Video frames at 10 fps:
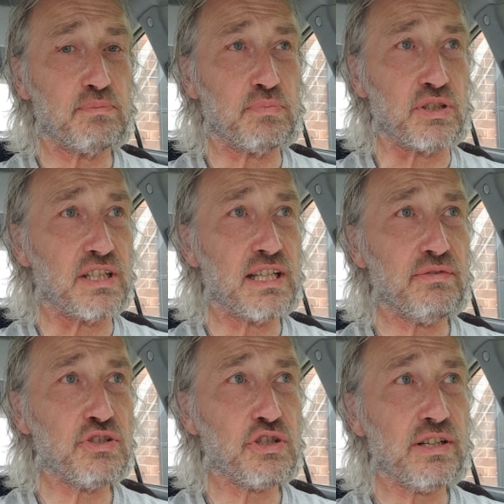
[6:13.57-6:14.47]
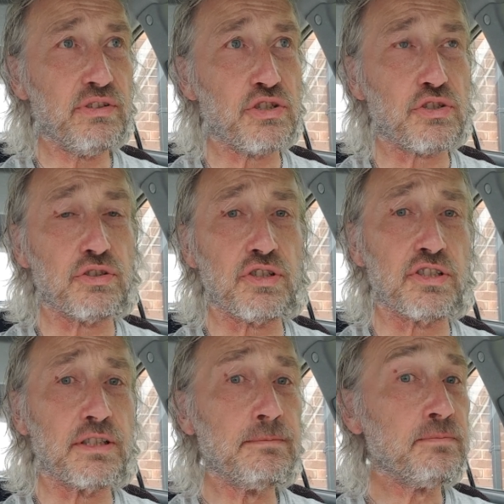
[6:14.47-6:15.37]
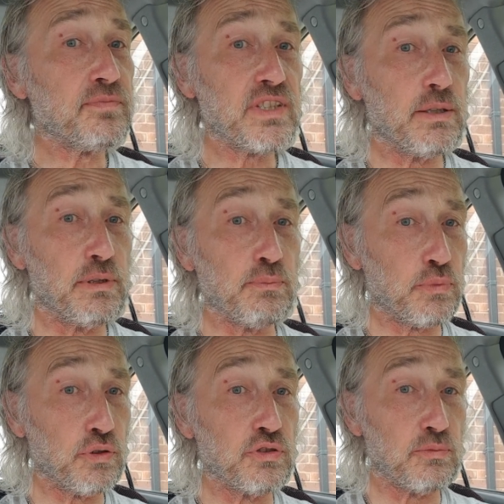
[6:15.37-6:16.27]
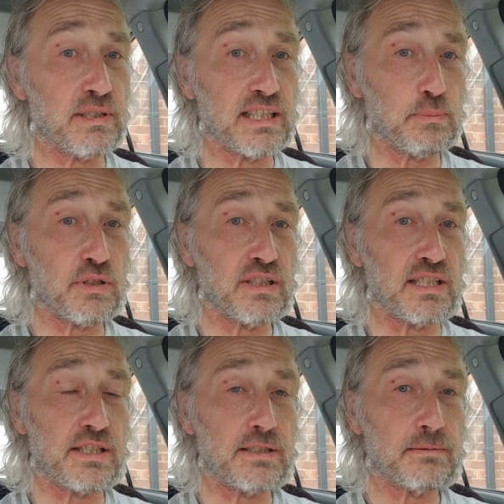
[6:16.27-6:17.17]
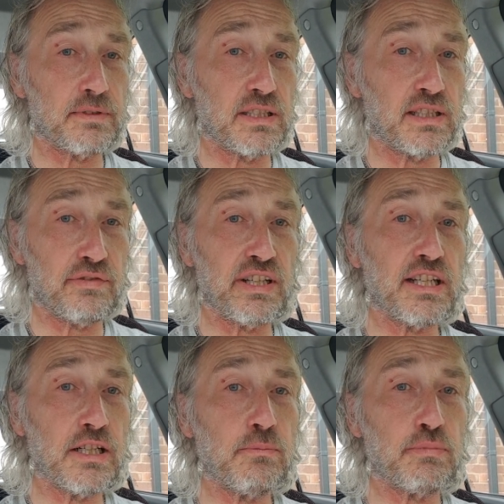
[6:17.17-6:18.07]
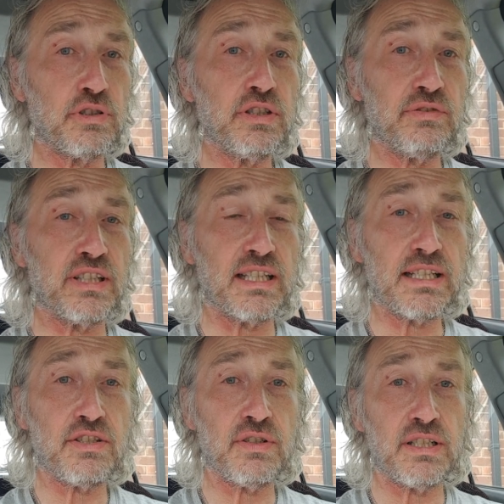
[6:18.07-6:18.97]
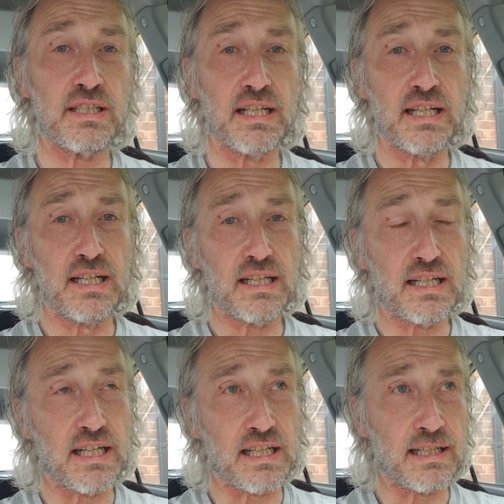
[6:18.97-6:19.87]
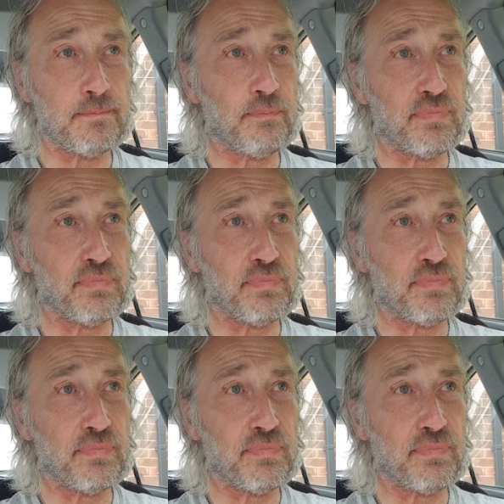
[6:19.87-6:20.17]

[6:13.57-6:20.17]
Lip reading: But even driving instructors are being pulled up by the police, and if they can't prove that they're doing a